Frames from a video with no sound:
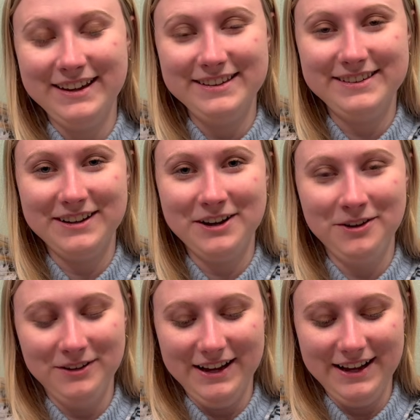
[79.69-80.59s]

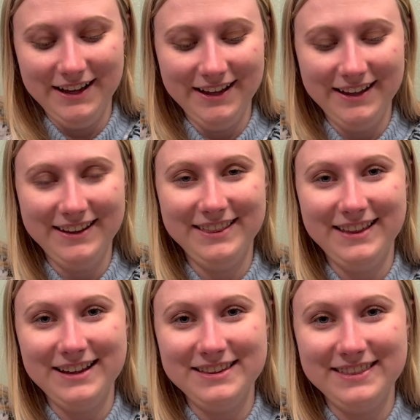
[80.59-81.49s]
so
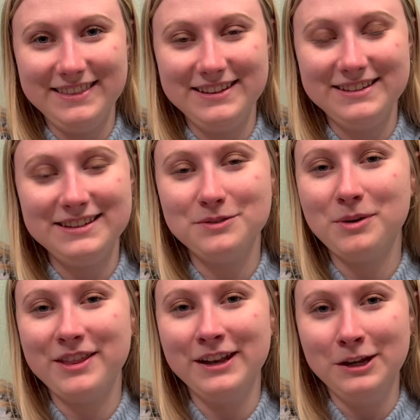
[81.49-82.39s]
this is
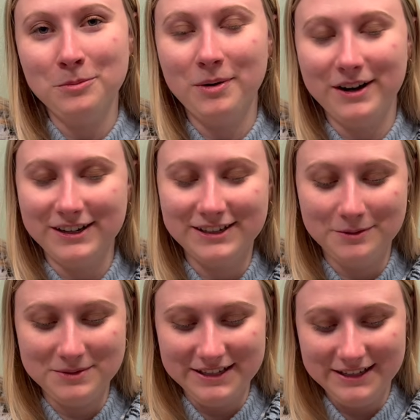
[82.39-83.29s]
where the new part
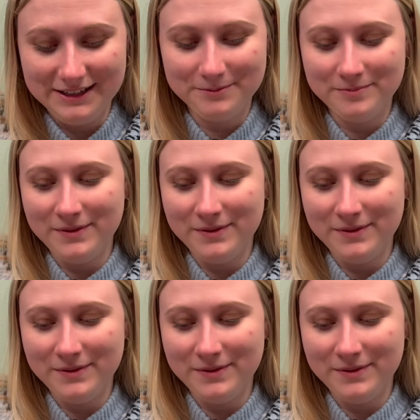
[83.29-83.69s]
comes in,